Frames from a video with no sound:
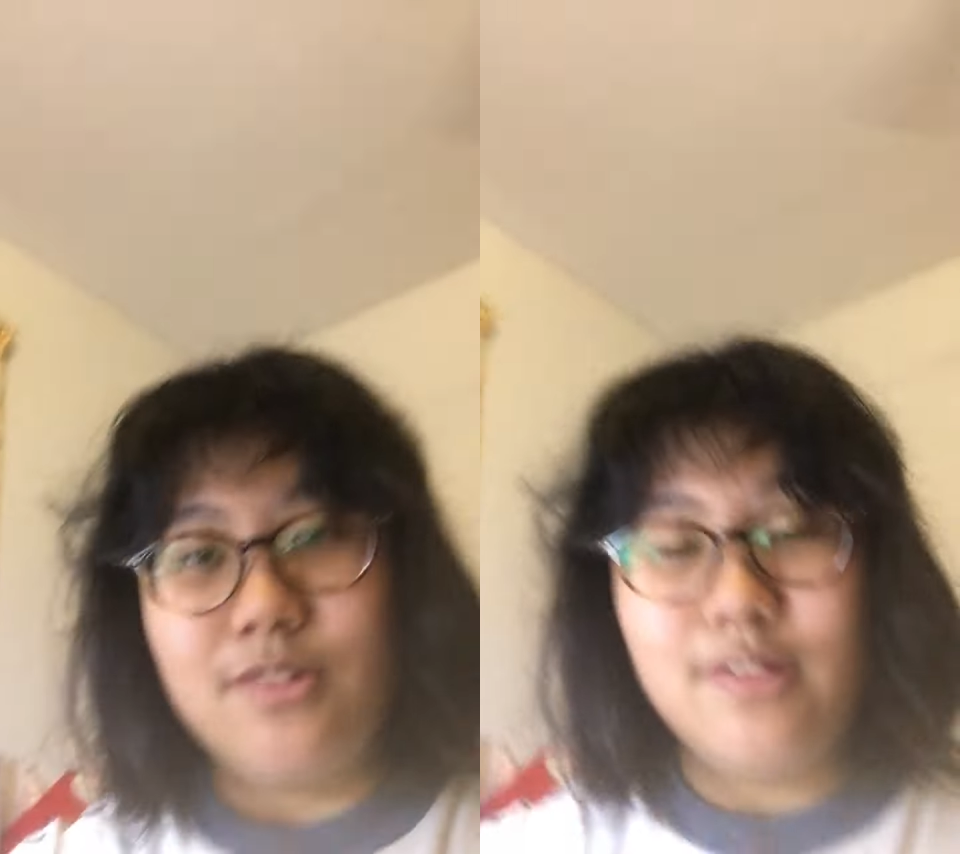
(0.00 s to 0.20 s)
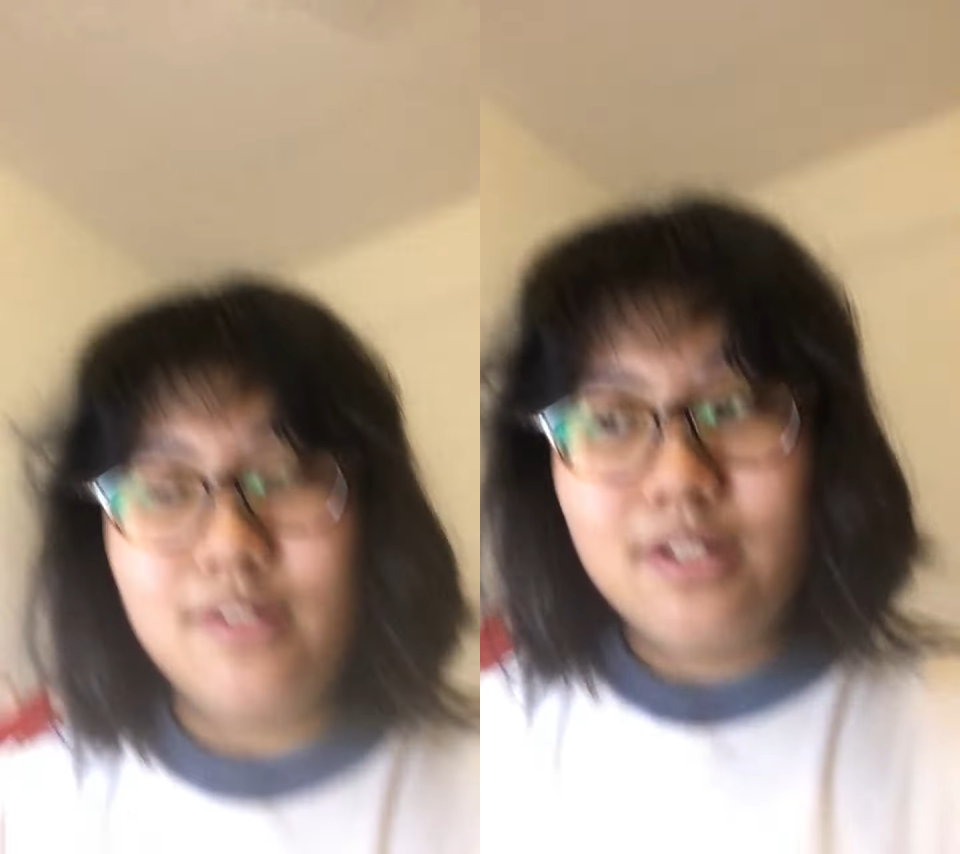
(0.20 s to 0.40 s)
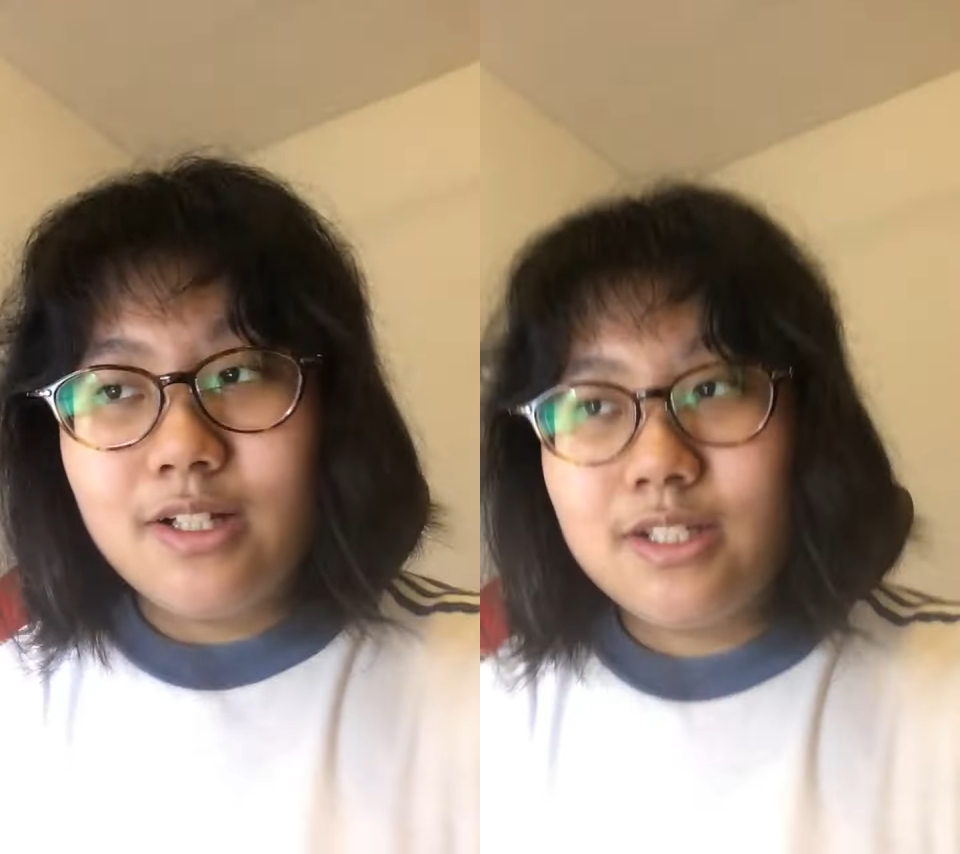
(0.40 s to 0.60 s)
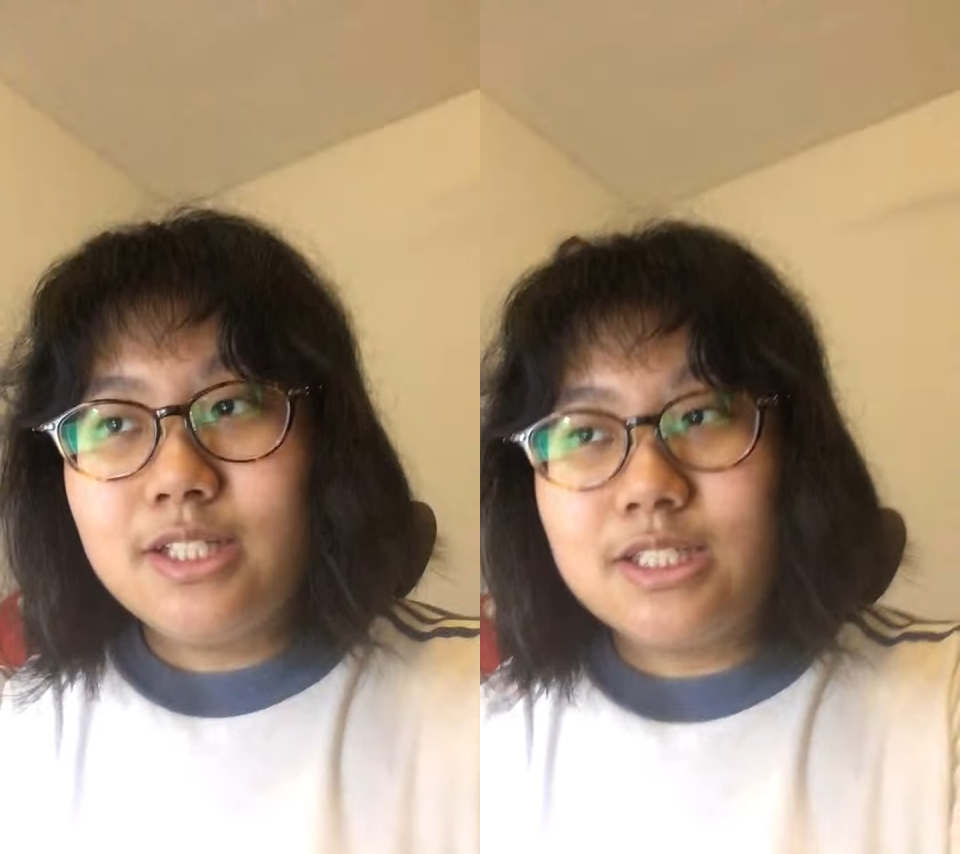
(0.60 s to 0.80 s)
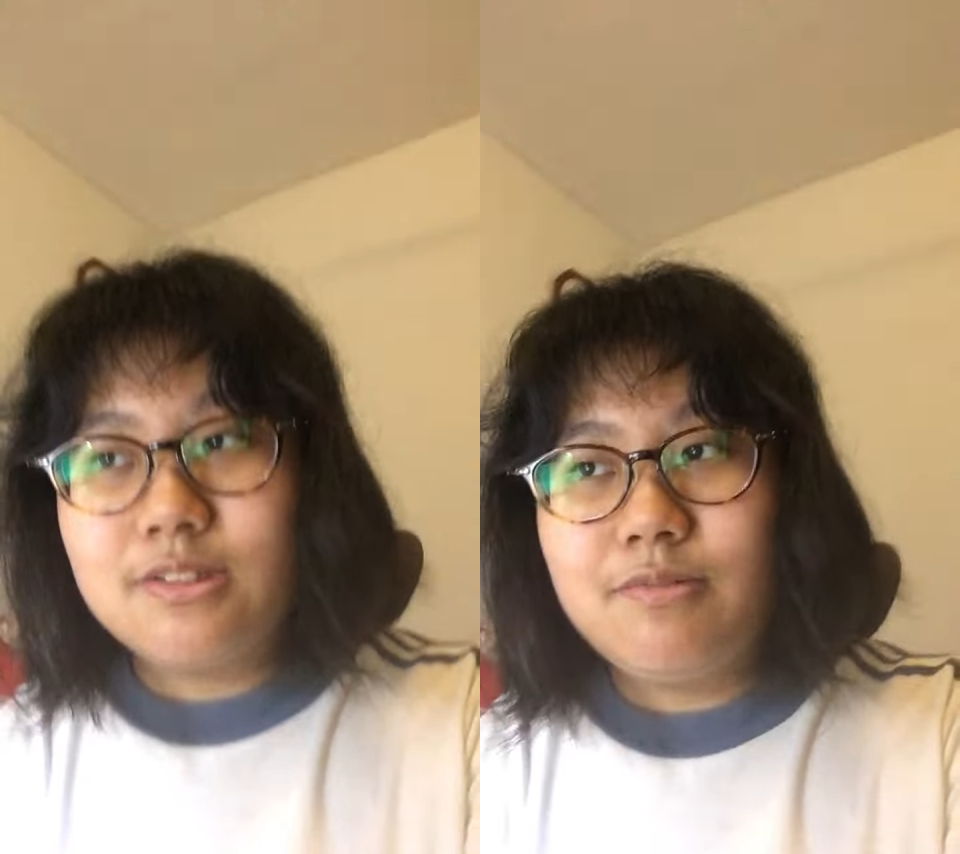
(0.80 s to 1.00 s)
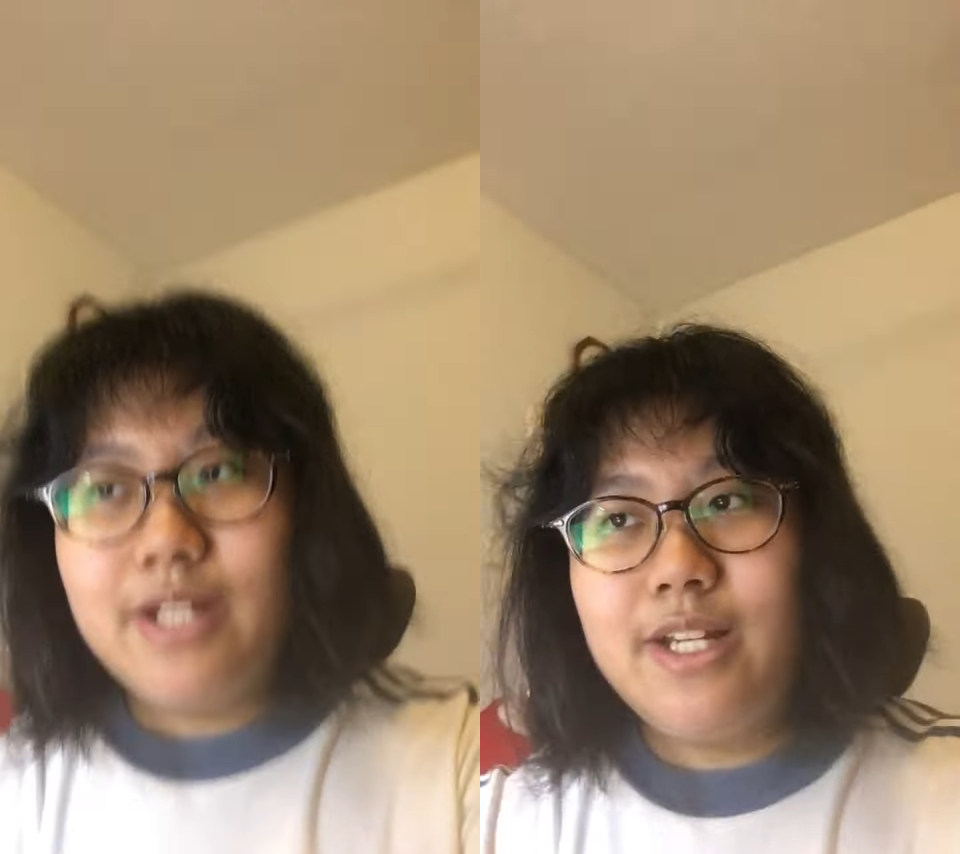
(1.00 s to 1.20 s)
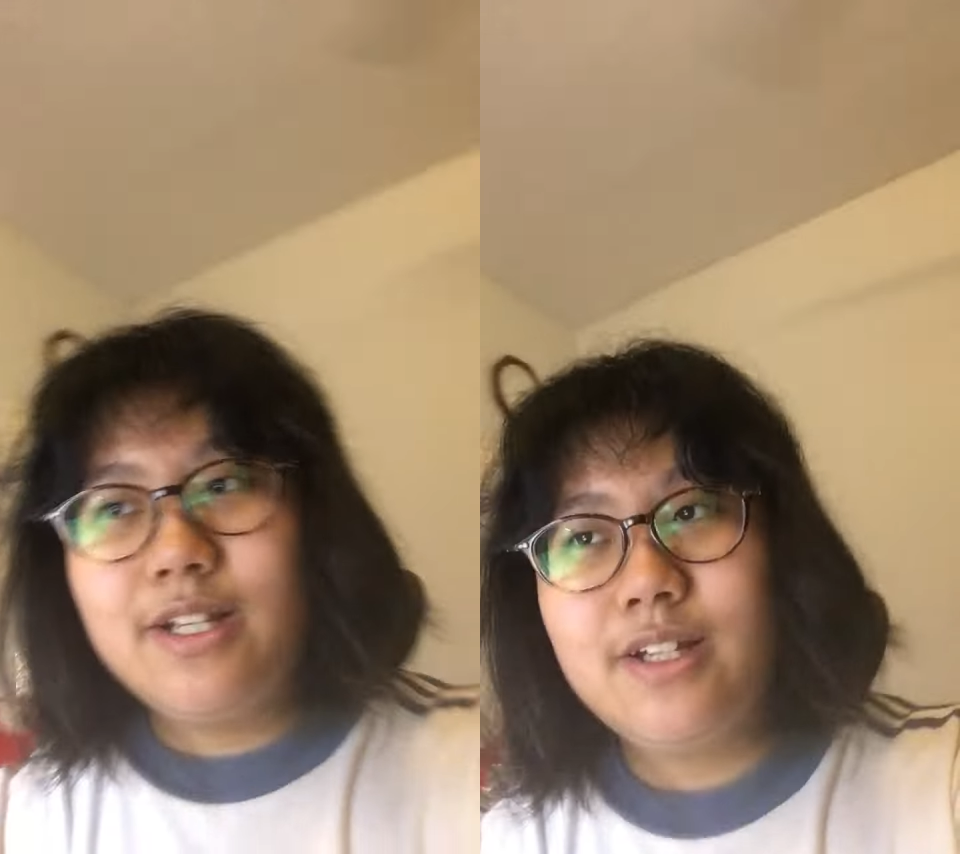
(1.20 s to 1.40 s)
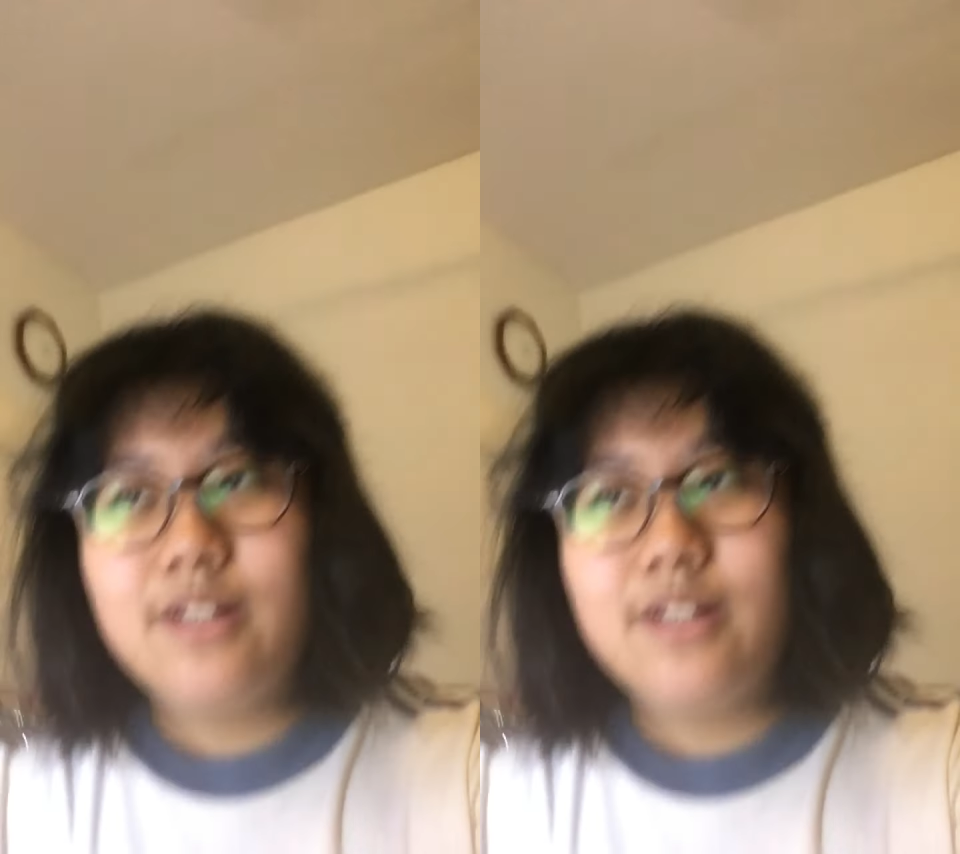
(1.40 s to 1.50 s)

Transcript: for this grade?